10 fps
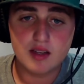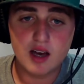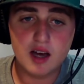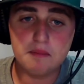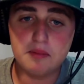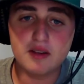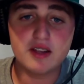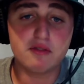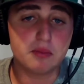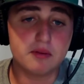
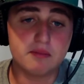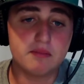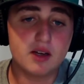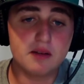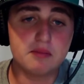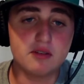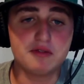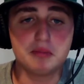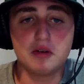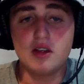unbelievable.
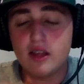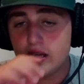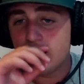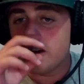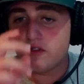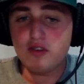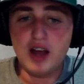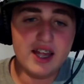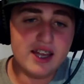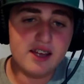Unbelievable.
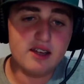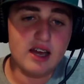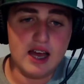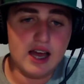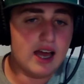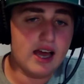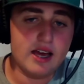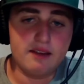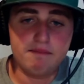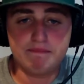Friday,
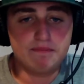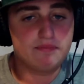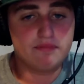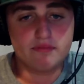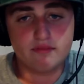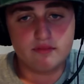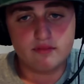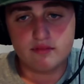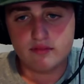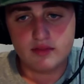I
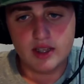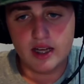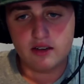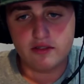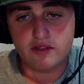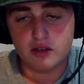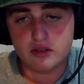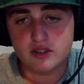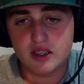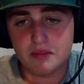don't even know what
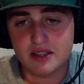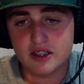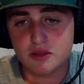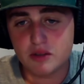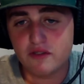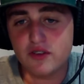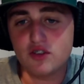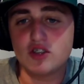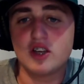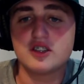to say about this one. The
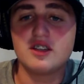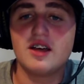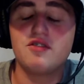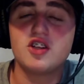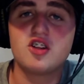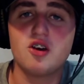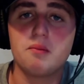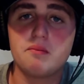Phillies lost 11-2